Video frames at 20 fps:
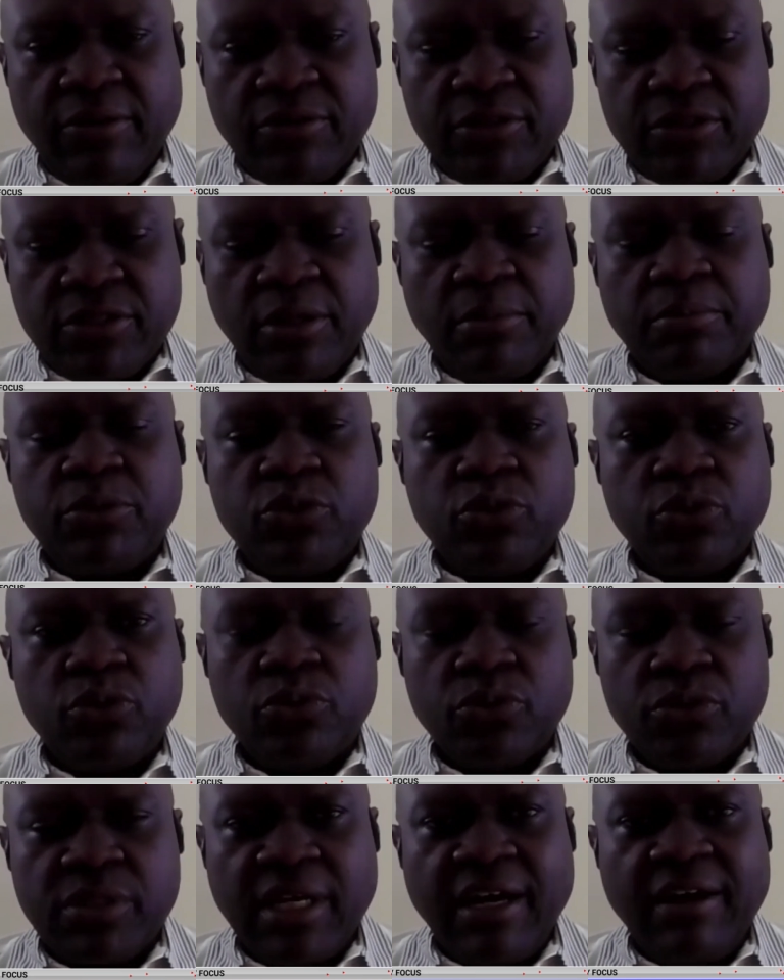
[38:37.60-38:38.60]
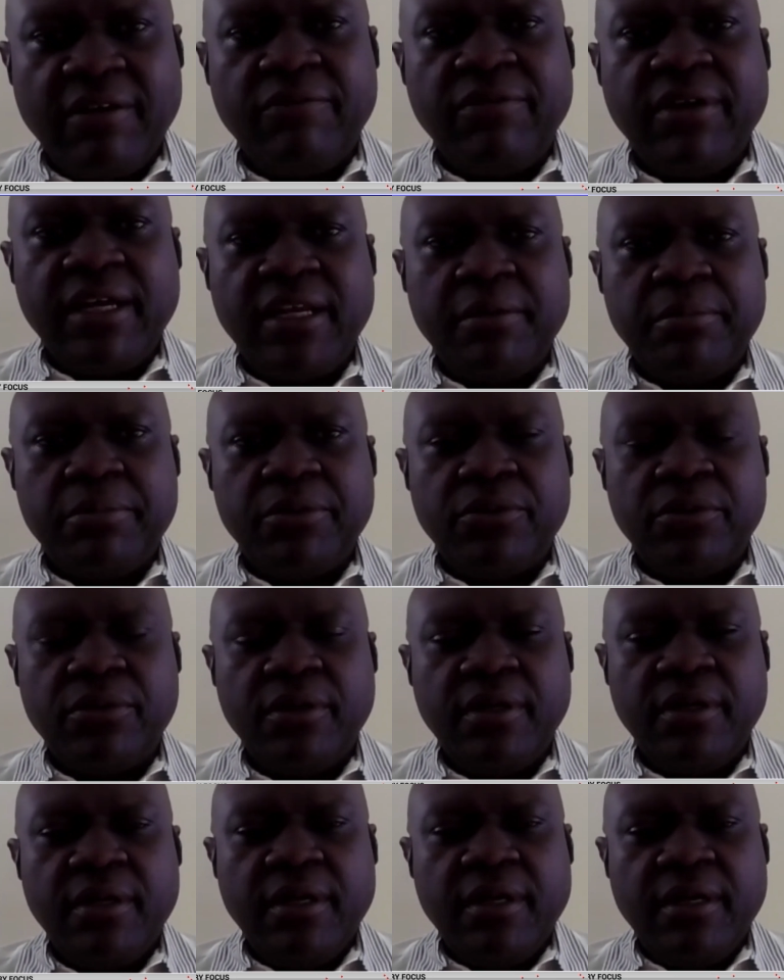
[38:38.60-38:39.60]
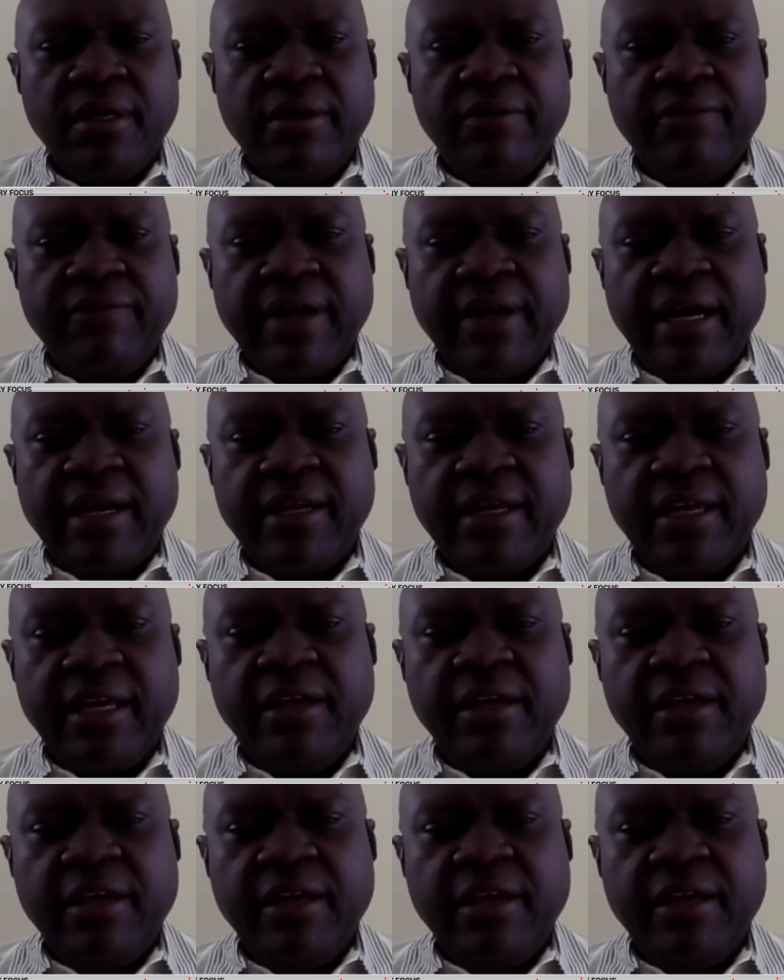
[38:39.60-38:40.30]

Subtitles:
some tools available, but